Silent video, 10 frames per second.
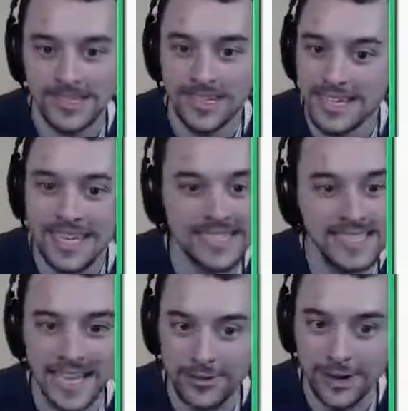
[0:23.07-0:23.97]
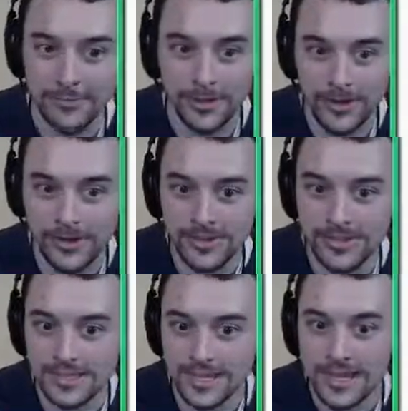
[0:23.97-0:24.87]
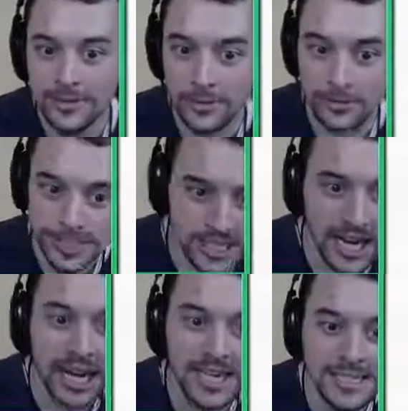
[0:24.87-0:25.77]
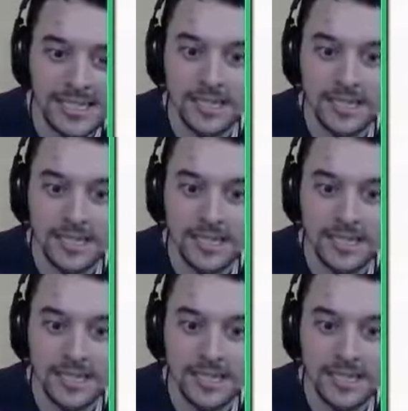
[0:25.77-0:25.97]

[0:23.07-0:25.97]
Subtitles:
He can set her up with throws or with shines,